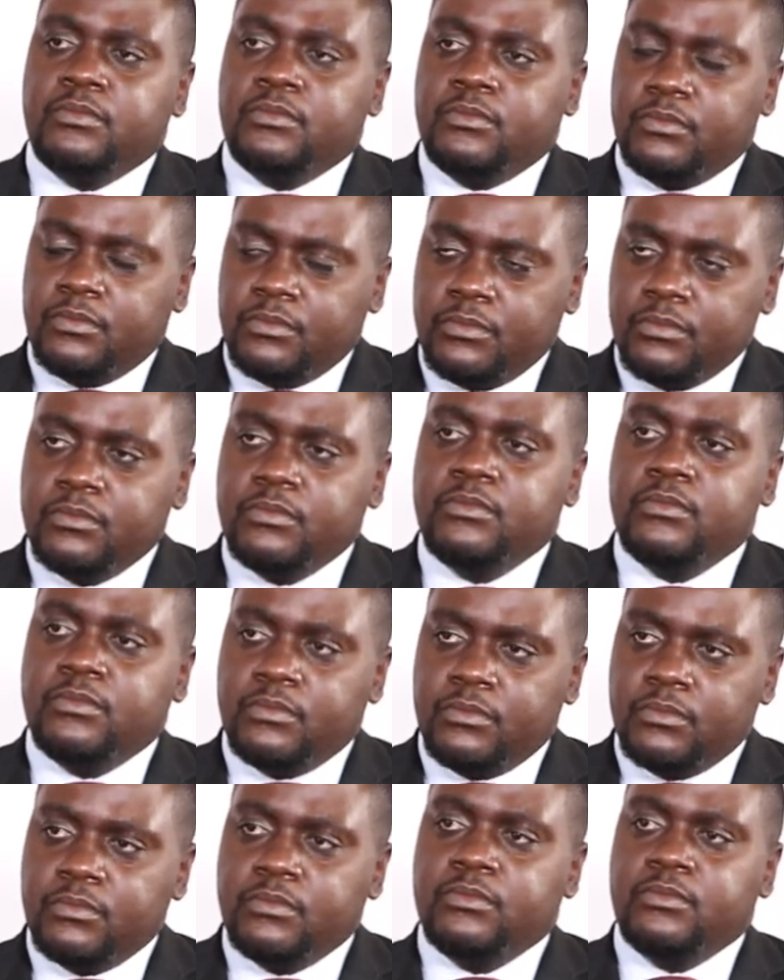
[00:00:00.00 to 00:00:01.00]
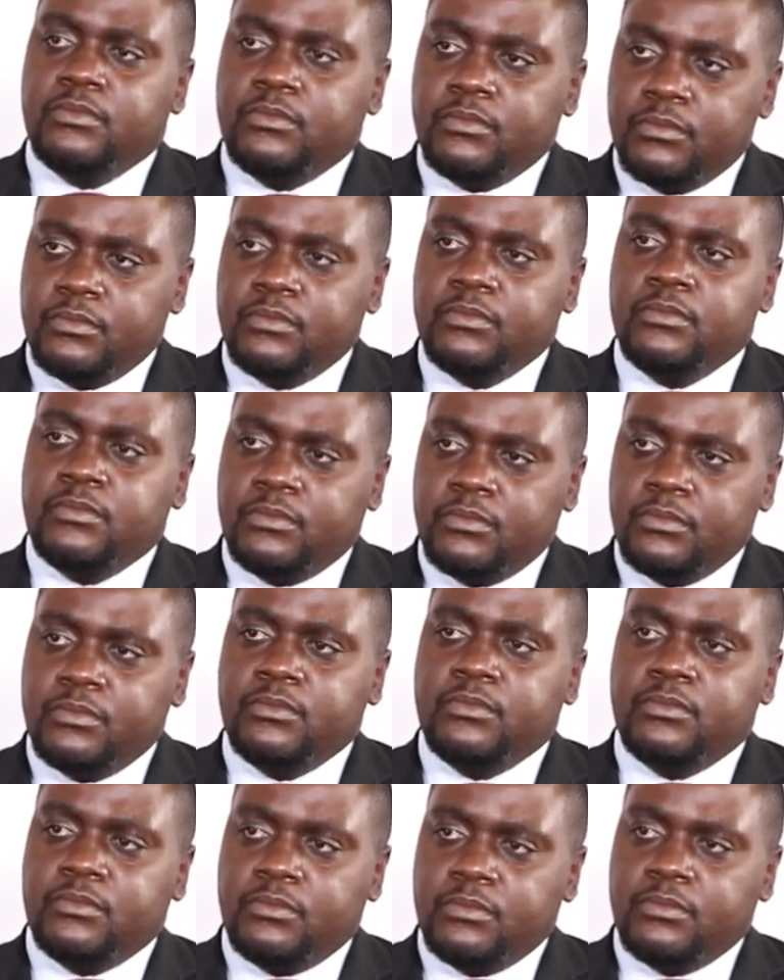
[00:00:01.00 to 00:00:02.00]
We are recovering based on
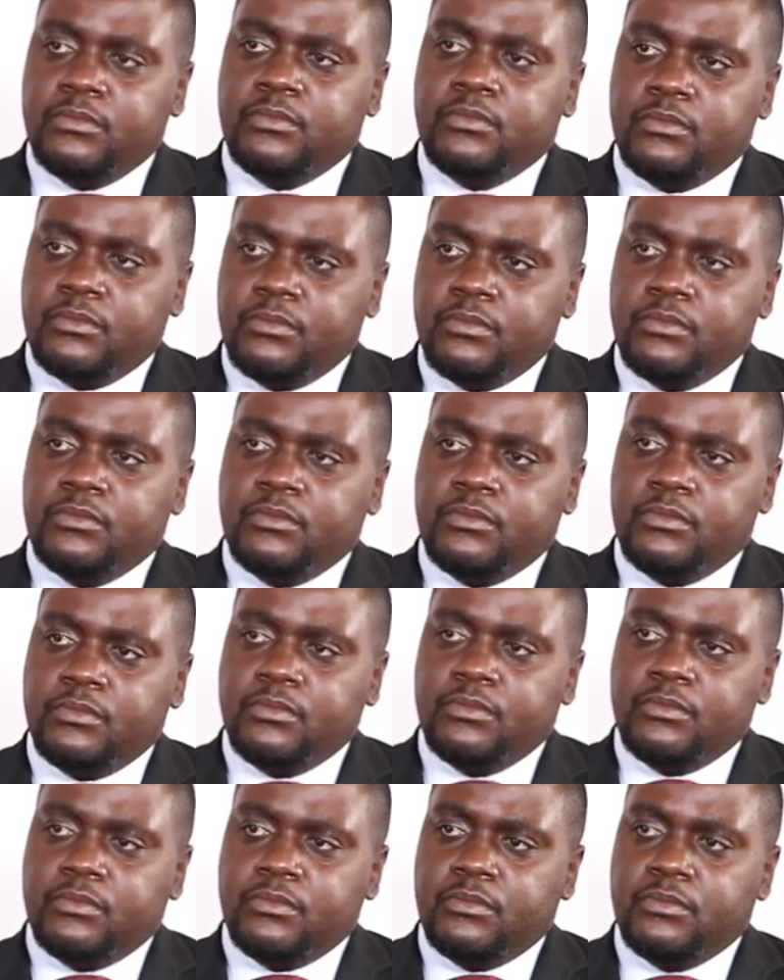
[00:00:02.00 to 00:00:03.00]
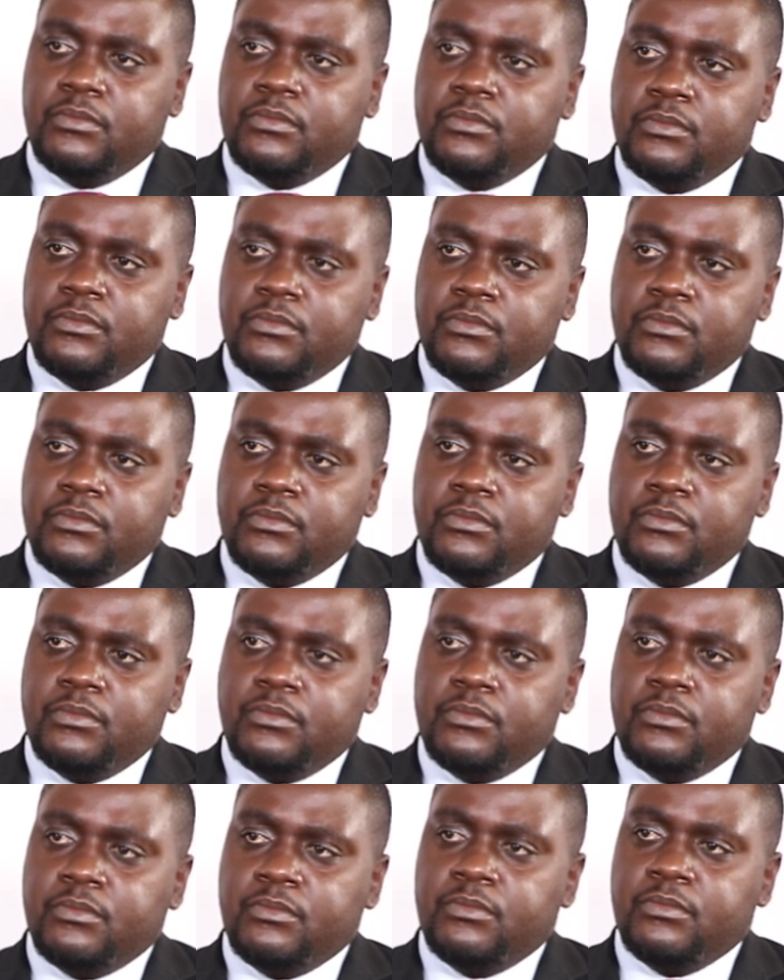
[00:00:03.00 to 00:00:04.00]
the renewed
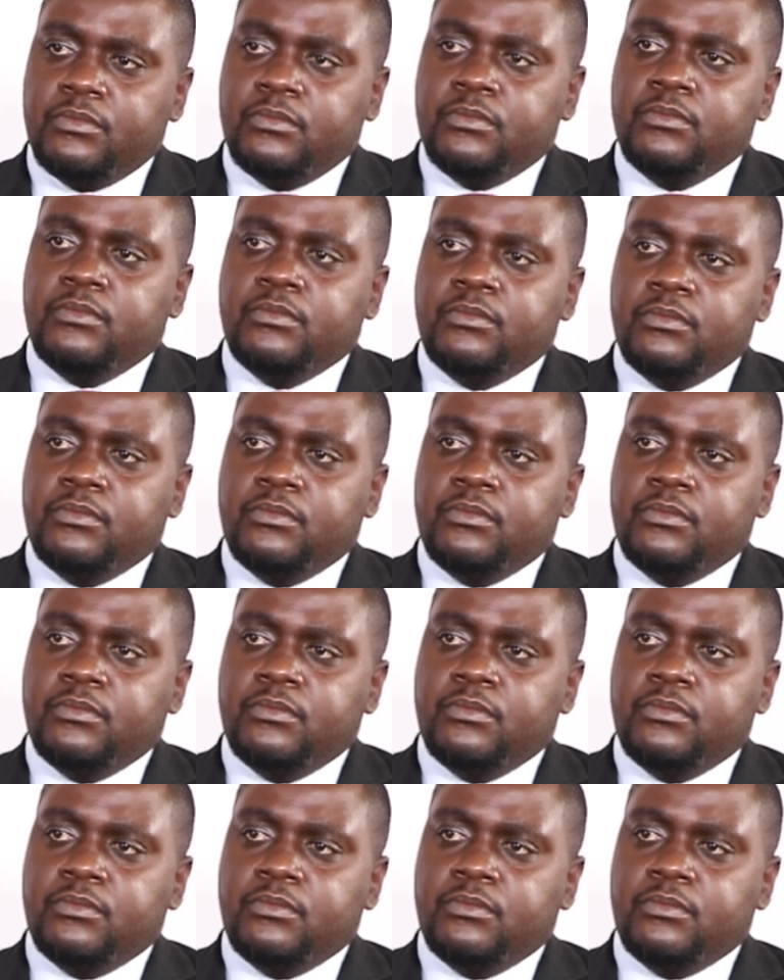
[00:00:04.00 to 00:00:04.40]
strategy that